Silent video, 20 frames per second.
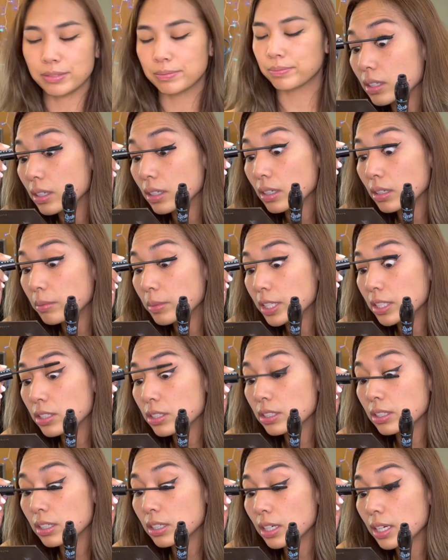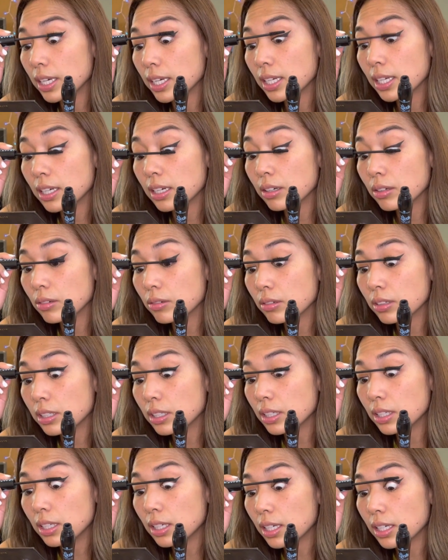I gotta make sure I get it
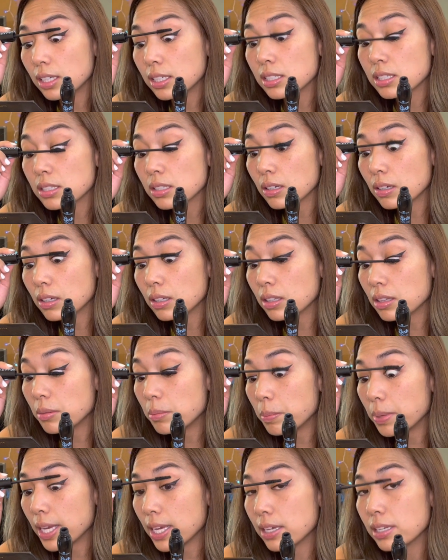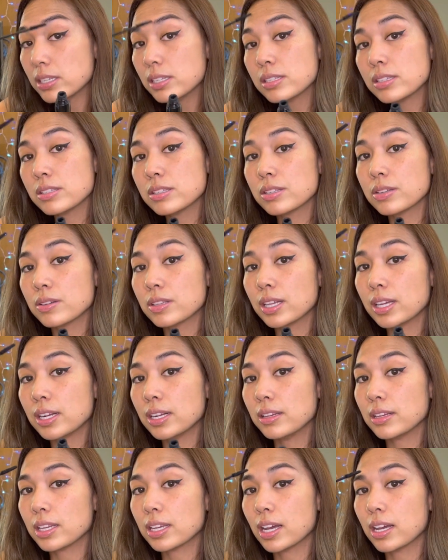really nice on the base so that it
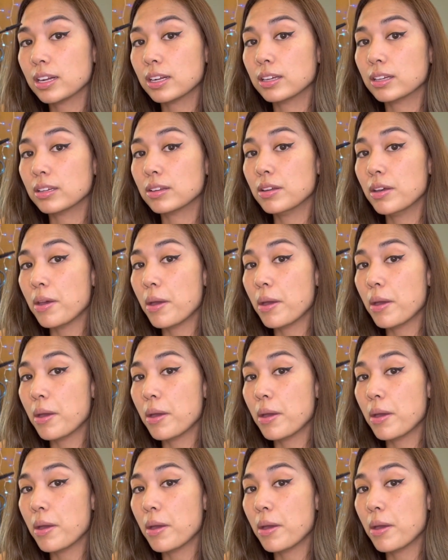kind of